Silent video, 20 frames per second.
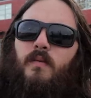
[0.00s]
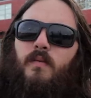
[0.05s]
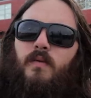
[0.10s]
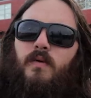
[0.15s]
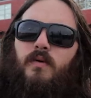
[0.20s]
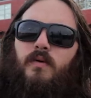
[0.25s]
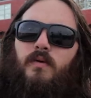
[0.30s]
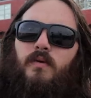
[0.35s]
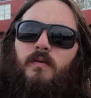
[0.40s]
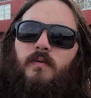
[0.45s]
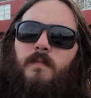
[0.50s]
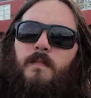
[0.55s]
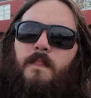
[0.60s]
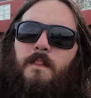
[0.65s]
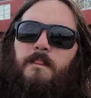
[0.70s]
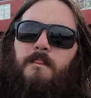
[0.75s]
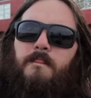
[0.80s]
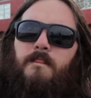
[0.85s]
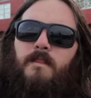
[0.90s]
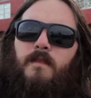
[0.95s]
Well,
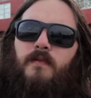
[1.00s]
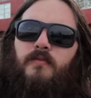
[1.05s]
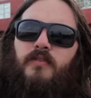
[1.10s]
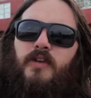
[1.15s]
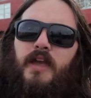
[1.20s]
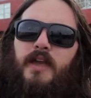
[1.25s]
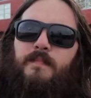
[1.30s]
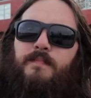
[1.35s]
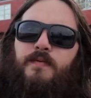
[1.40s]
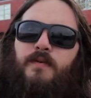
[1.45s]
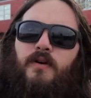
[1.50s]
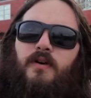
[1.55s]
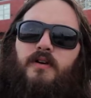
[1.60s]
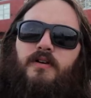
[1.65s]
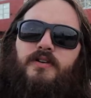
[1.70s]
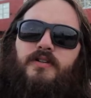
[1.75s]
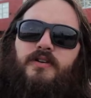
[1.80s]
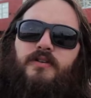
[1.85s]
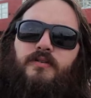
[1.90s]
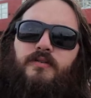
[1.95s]
the
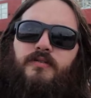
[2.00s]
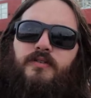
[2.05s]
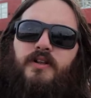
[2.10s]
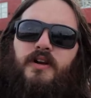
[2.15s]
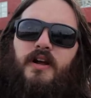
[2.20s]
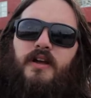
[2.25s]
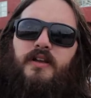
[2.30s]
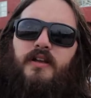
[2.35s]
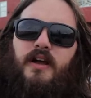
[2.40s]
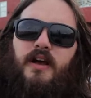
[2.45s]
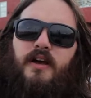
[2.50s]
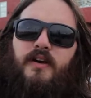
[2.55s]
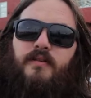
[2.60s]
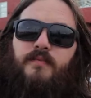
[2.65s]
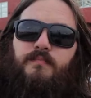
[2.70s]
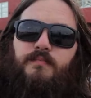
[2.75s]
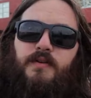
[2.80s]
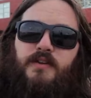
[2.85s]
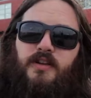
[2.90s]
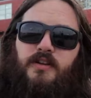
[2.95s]
APR deal that I
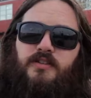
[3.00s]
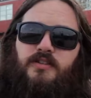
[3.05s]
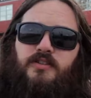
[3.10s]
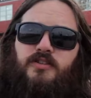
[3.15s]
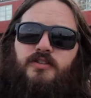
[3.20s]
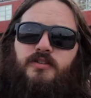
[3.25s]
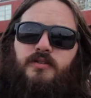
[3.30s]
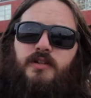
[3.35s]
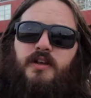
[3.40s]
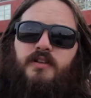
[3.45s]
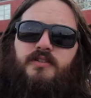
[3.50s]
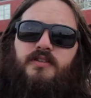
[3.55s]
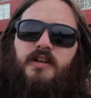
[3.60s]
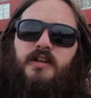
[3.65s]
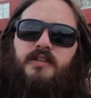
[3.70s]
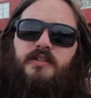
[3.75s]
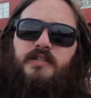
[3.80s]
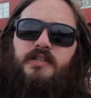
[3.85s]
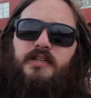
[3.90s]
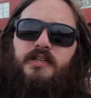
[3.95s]
got, because it's
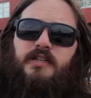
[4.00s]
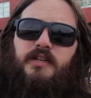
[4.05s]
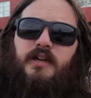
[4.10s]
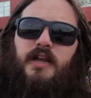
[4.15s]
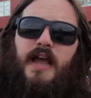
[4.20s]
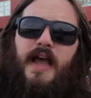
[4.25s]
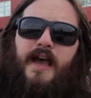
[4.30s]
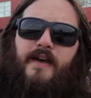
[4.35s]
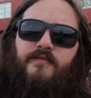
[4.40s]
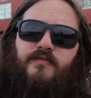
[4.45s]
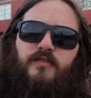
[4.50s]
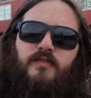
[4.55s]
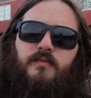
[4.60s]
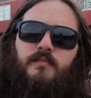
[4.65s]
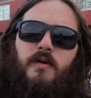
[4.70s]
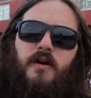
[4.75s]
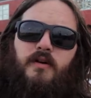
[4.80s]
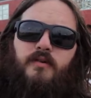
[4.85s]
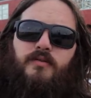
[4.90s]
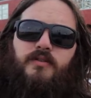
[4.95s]
2018 after the
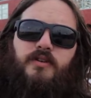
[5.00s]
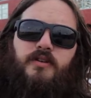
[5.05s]
model